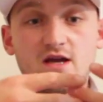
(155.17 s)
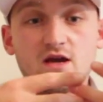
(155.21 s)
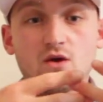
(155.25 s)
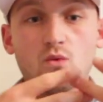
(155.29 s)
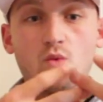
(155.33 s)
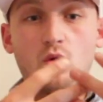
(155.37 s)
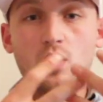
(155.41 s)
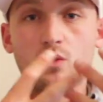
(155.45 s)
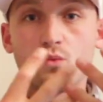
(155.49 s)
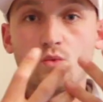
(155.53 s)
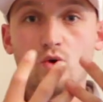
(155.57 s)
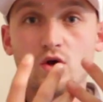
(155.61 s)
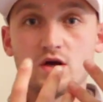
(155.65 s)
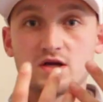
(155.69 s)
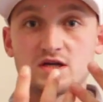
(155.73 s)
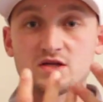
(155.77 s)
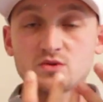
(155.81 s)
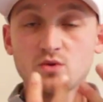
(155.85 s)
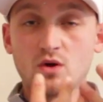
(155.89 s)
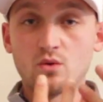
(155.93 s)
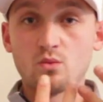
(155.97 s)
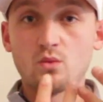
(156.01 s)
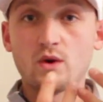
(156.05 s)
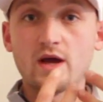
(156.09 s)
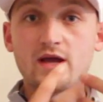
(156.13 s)
One works
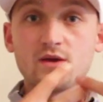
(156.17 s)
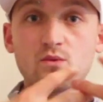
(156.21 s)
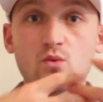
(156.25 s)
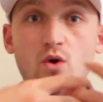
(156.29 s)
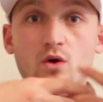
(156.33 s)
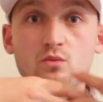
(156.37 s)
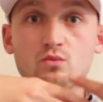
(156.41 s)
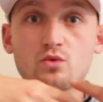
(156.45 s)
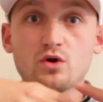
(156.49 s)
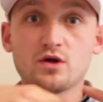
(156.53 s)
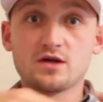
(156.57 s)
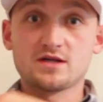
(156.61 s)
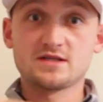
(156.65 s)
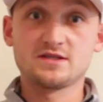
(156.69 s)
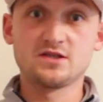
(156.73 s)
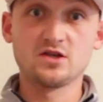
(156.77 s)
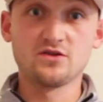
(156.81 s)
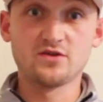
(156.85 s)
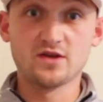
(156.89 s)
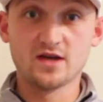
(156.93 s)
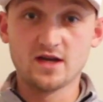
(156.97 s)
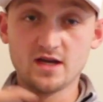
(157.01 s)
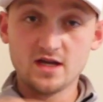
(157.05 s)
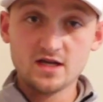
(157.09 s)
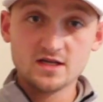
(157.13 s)
one way, one works the
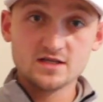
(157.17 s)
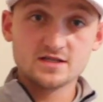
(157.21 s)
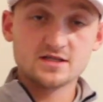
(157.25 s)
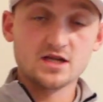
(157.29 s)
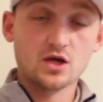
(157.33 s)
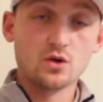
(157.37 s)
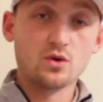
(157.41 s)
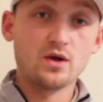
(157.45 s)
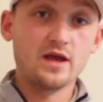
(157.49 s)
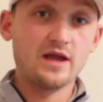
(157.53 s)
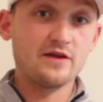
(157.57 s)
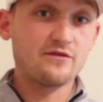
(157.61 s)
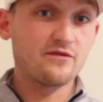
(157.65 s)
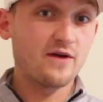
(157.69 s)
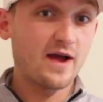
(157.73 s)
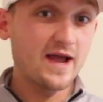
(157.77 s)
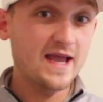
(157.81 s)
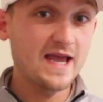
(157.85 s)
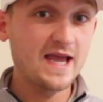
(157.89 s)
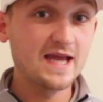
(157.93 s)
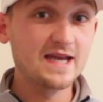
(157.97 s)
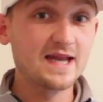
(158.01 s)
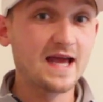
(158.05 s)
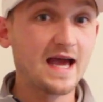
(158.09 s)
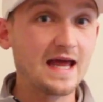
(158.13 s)
other. So if I
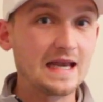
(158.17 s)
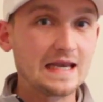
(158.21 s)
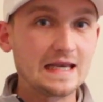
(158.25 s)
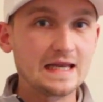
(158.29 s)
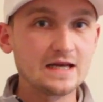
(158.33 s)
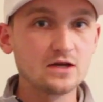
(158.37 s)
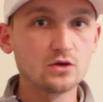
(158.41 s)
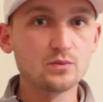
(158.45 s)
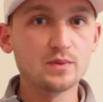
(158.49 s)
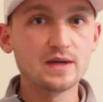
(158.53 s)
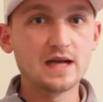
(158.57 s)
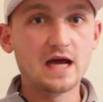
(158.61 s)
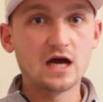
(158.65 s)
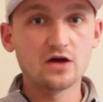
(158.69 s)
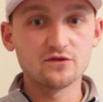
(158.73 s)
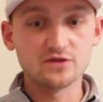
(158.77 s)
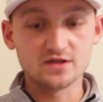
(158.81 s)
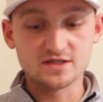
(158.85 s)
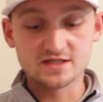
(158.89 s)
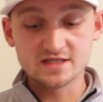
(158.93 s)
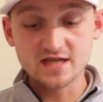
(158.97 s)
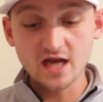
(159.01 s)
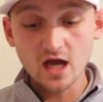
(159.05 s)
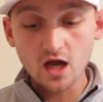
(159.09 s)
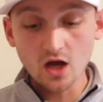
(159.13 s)
hit it a little bit out the
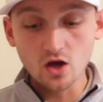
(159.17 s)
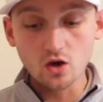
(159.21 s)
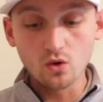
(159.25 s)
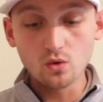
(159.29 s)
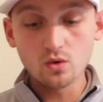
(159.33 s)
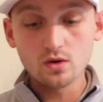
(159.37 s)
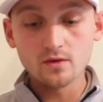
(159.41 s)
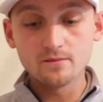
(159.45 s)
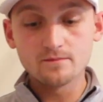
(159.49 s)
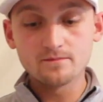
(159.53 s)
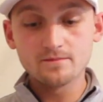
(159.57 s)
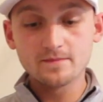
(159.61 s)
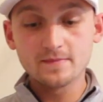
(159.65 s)
toe,